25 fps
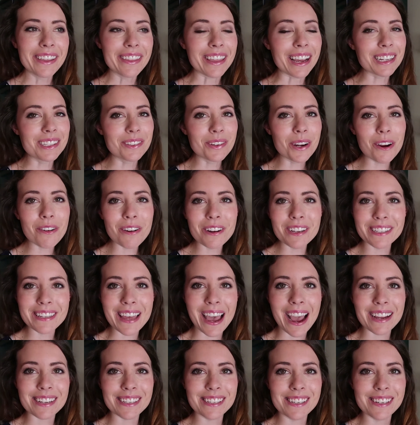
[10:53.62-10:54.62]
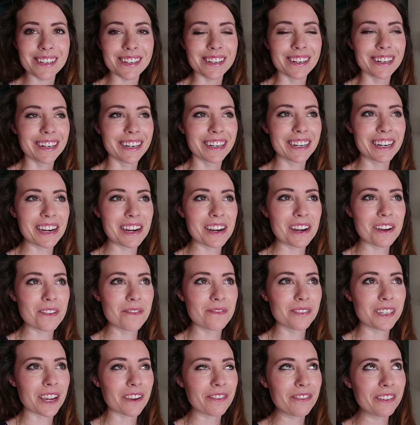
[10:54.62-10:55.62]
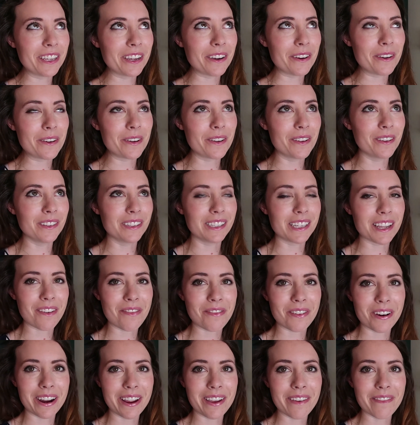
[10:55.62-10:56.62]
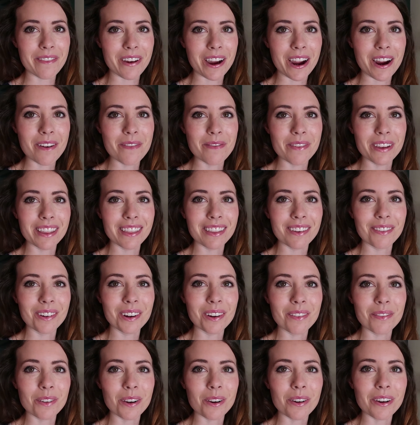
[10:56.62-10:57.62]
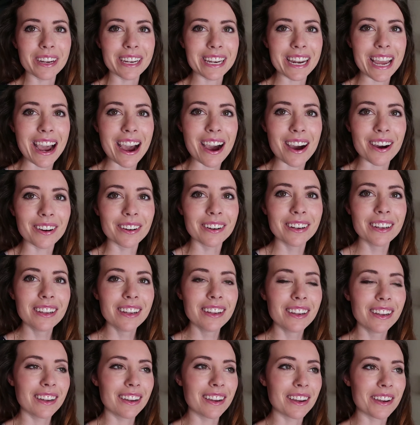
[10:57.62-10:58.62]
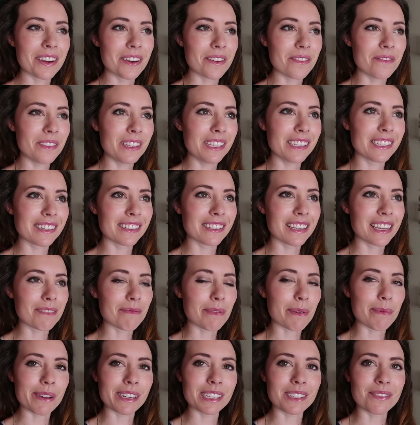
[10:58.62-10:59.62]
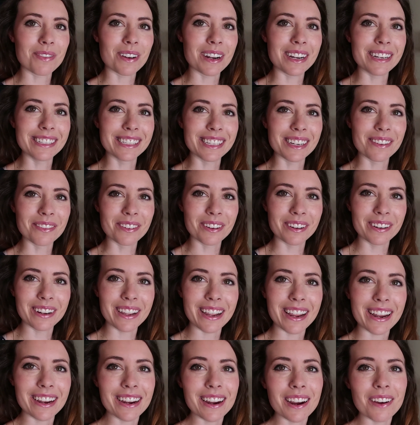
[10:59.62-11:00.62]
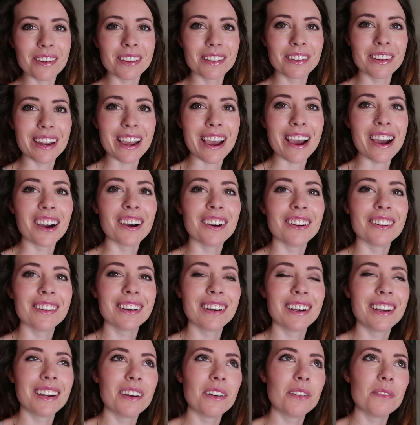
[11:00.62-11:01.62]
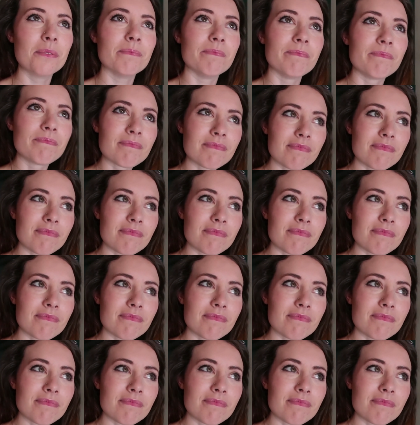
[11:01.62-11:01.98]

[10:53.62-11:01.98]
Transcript: that's where I was last year. Definitely a whole different environment than where I'm going now. These are like my best friends that I'm going to hang out with now,